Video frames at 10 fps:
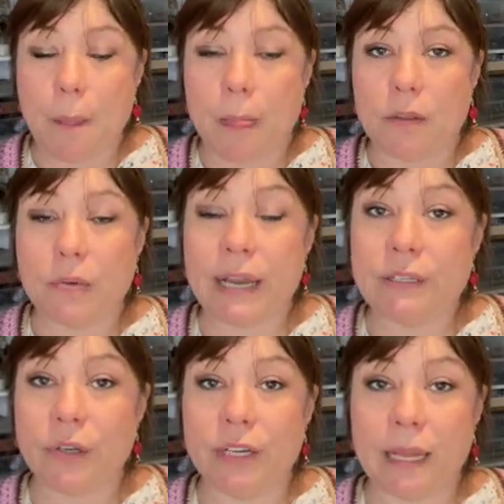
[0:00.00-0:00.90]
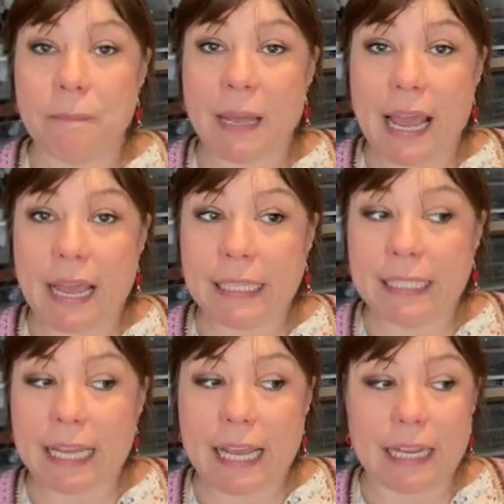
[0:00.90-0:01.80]
So I saw that
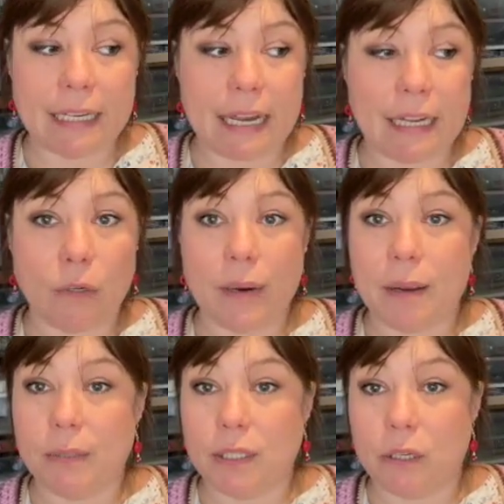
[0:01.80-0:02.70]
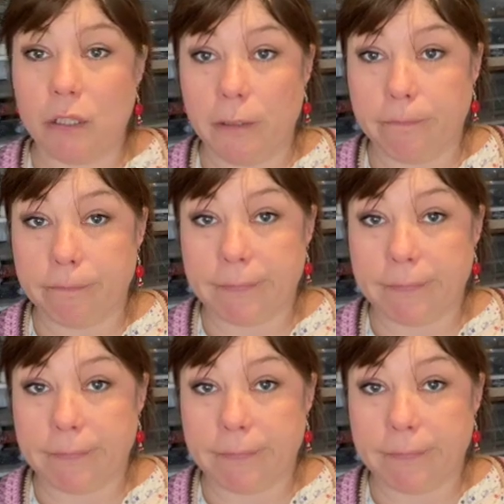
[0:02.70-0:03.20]
bag and I grabbed it all.